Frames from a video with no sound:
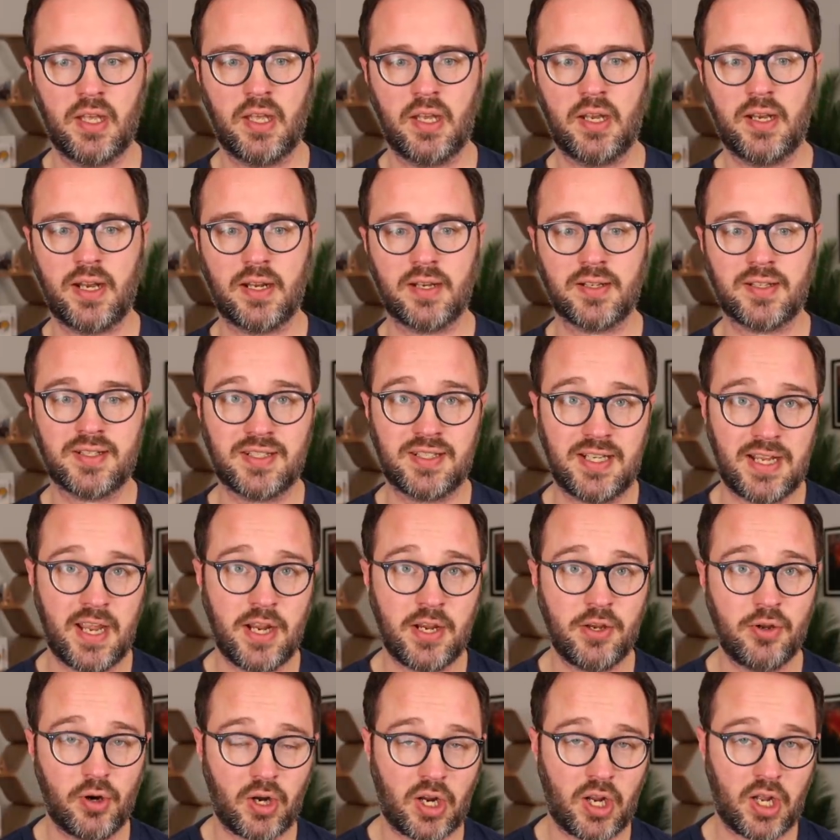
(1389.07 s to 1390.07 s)
Now, seeing
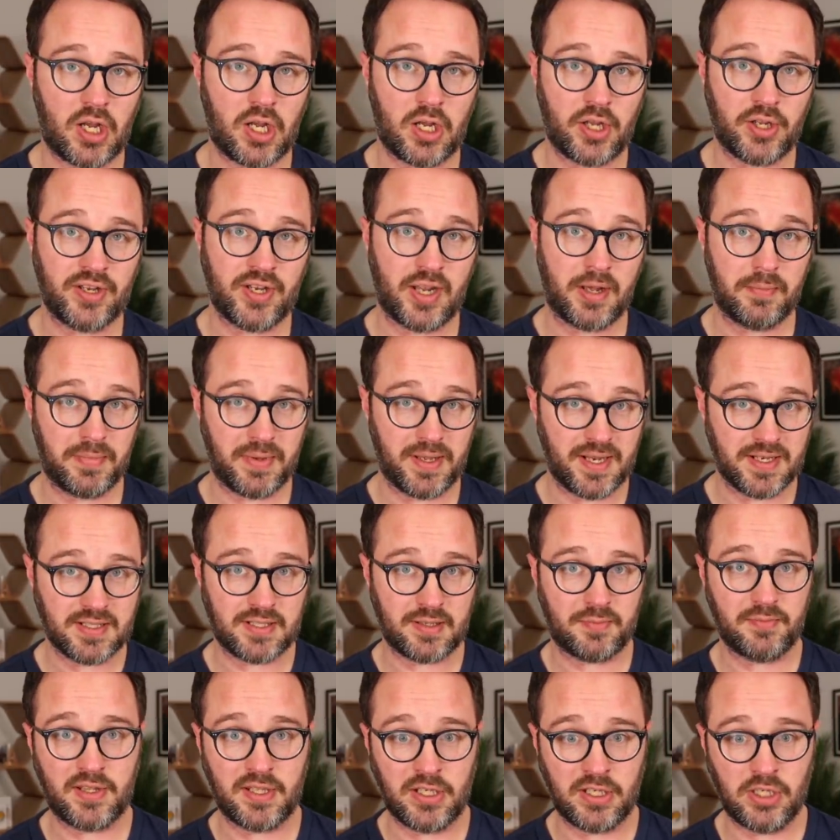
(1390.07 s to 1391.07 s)
your card number is
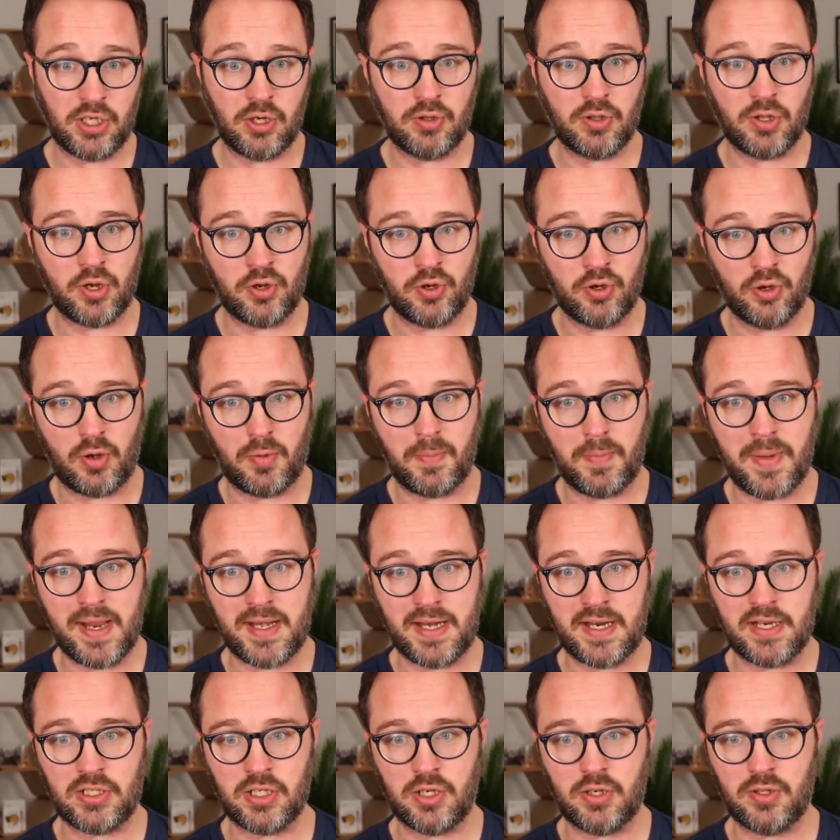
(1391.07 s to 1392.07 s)
something new that not many
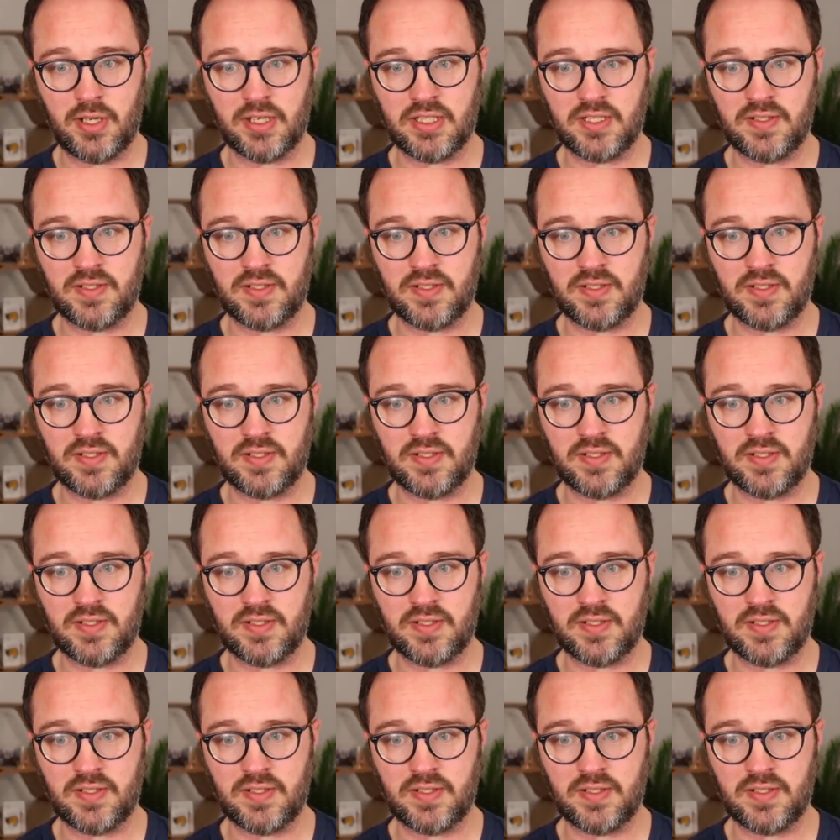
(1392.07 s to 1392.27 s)
do this.